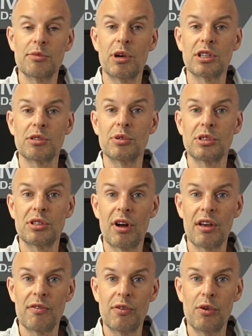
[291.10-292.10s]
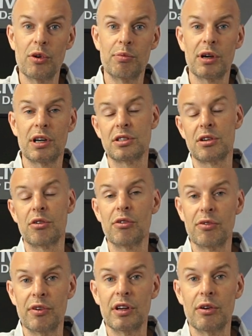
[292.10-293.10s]
is much more straightforward because they're all
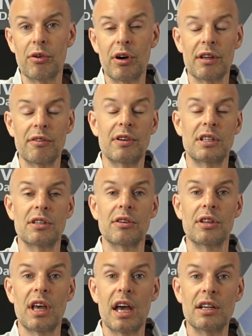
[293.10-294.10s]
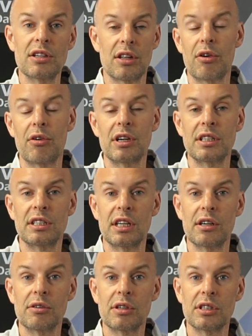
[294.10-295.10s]
fit, already fitted on the engine, they're already
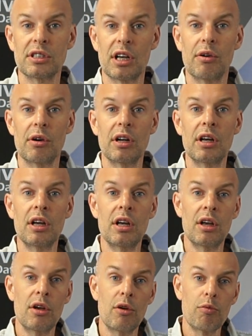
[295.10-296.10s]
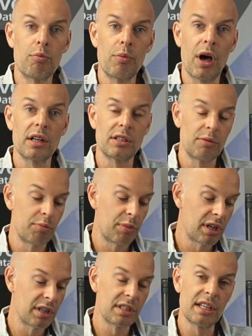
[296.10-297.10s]
sealed and so on. But
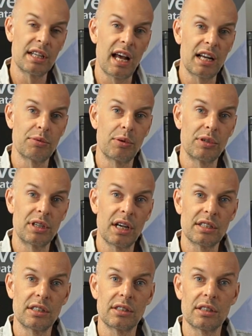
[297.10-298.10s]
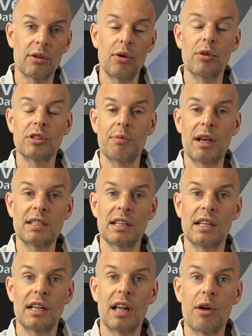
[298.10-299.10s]
because the dashboard doesn't
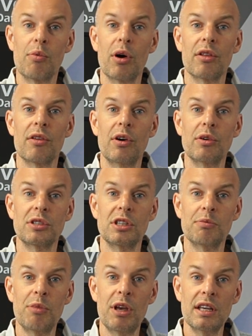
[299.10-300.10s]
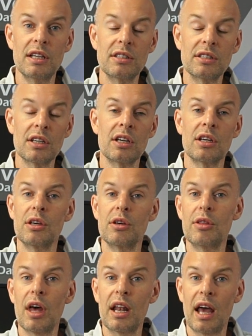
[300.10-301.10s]
automatically know what the voltage means, you
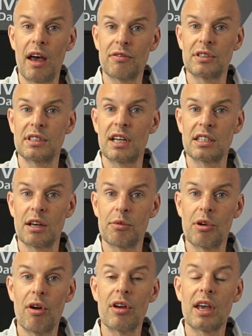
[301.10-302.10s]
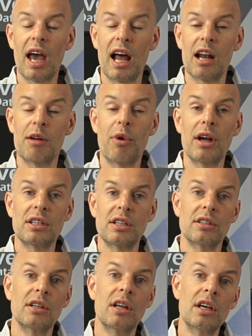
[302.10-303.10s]
then have to set up your own
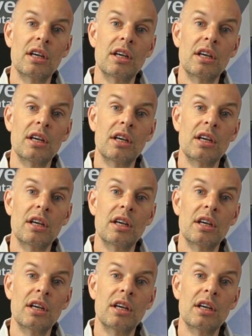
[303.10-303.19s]
calibration